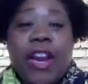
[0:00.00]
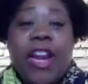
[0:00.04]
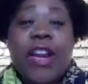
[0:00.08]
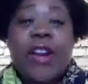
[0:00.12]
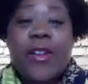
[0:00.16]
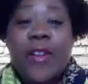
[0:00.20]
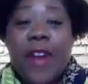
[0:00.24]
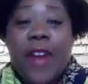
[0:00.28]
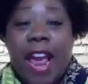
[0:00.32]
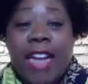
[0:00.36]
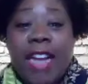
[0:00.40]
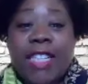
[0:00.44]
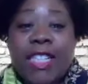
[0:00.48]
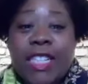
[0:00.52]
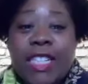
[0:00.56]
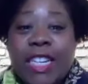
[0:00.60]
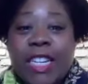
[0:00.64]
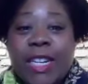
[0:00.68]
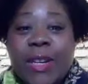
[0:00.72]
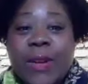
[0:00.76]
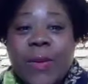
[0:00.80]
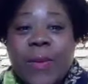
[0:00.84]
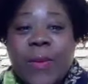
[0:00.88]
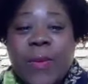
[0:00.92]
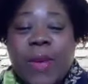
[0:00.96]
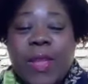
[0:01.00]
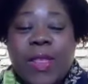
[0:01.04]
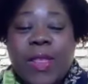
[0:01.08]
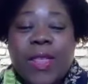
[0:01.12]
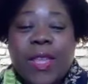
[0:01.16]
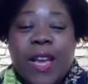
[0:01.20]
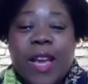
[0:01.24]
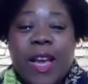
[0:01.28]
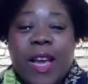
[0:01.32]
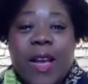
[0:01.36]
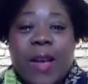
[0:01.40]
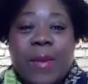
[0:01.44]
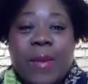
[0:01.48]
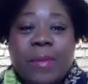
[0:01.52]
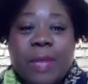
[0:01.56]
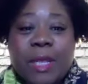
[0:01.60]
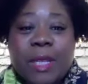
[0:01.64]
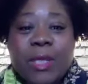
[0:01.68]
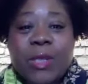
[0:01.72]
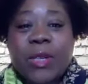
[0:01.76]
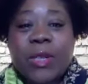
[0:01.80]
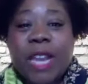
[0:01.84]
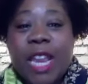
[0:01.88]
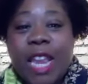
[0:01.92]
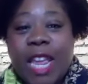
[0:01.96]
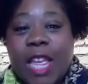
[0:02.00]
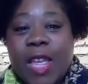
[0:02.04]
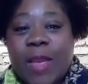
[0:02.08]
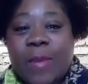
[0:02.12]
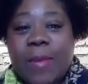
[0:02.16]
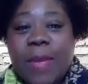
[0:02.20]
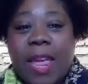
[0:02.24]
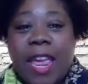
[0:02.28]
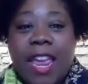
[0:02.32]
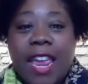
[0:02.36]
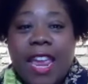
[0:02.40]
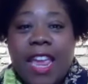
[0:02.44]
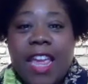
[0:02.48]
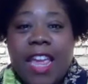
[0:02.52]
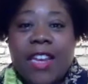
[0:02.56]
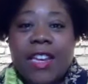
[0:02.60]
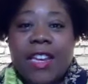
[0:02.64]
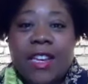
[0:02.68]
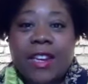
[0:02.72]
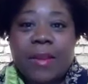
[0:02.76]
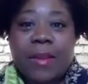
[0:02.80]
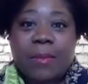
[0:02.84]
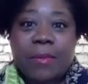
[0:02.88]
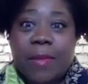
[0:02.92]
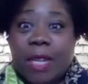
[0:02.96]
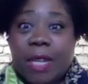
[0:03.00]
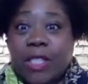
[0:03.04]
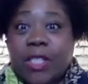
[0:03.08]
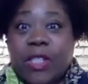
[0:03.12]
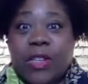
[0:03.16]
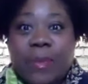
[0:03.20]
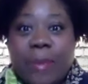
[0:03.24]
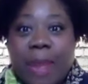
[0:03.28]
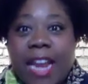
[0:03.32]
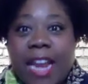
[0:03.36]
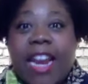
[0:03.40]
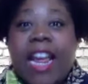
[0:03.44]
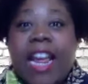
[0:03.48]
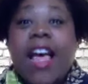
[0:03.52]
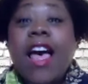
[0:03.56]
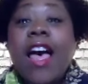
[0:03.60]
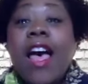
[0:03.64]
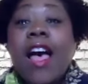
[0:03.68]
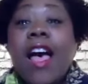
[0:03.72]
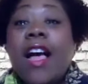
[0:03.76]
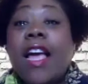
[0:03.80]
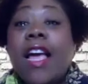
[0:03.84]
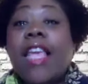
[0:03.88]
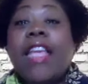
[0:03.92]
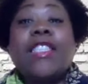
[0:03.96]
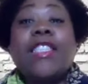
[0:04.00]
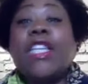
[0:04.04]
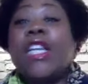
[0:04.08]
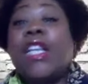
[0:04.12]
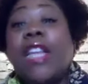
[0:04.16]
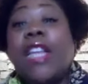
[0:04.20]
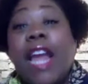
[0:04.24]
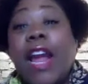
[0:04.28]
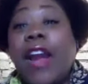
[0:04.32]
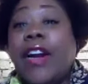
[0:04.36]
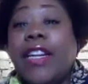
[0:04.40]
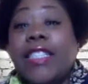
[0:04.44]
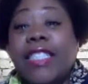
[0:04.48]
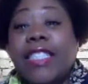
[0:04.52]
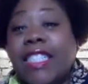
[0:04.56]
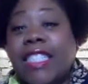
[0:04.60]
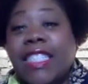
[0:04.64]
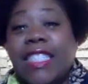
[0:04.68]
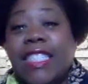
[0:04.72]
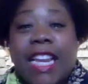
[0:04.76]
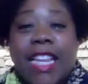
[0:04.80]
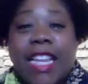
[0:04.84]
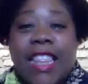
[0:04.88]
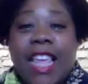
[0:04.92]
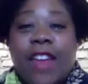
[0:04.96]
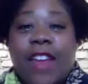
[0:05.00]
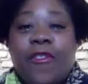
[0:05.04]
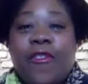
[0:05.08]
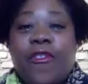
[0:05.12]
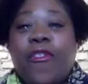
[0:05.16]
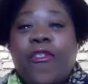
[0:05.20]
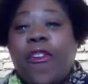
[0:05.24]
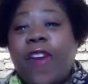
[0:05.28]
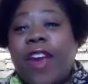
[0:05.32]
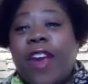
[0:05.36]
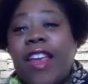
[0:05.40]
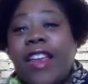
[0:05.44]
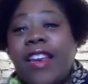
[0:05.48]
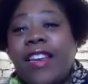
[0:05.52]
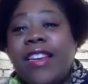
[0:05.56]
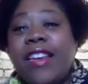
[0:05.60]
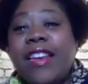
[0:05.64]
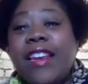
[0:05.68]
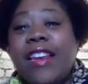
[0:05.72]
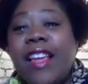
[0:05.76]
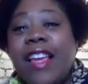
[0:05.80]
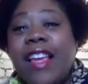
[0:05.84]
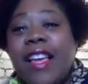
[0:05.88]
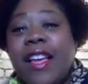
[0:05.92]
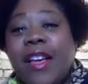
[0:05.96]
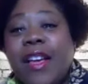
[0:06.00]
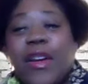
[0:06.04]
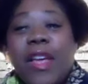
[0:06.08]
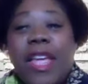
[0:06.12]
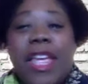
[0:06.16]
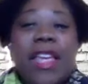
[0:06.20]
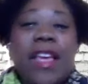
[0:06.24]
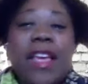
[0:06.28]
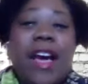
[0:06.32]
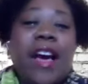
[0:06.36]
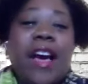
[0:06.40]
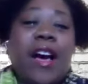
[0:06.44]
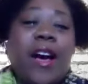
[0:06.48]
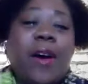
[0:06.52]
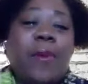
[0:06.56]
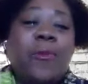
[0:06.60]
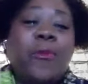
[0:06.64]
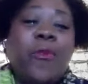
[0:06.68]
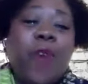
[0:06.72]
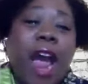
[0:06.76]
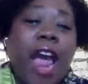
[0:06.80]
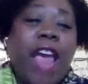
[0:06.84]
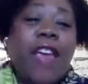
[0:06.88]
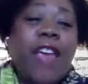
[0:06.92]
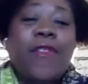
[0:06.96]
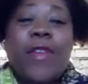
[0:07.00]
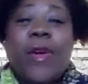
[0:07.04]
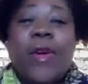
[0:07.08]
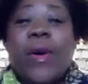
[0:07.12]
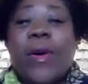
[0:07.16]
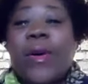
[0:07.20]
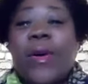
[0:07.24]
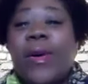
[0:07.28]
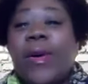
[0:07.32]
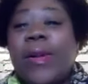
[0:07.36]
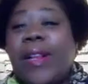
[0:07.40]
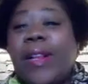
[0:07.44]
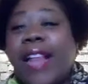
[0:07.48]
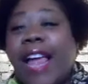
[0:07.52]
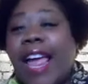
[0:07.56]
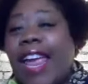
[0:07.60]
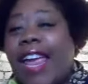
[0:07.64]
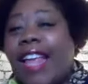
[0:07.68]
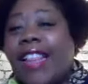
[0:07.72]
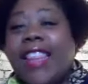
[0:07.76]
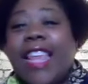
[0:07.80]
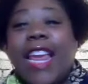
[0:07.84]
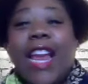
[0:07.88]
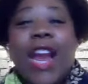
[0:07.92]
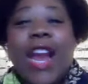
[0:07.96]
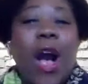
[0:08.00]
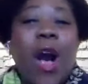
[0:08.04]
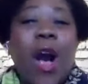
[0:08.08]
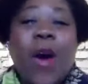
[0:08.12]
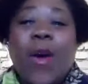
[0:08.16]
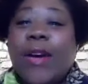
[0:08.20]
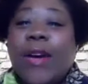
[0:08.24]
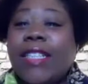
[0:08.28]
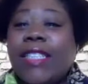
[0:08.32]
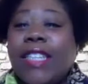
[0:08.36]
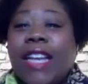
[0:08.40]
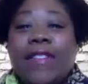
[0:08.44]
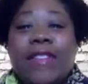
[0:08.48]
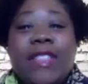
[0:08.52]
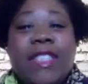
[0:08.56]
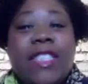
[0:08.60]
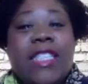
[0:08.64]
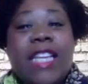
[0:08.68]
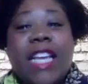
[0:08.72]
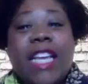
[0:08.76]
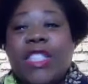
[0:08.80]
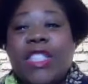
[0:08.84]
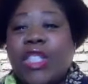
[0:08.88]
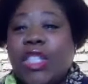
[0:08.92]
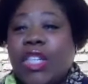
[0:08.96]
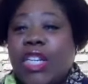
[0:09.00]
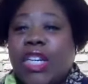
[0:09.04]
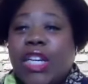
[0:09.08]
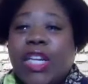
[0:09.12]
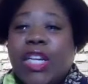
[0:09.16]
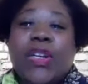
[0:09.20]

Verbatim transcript: interaction with Mr. Kim and Mr. Mehta is hilarious, because like that friend, rival, and they always have such good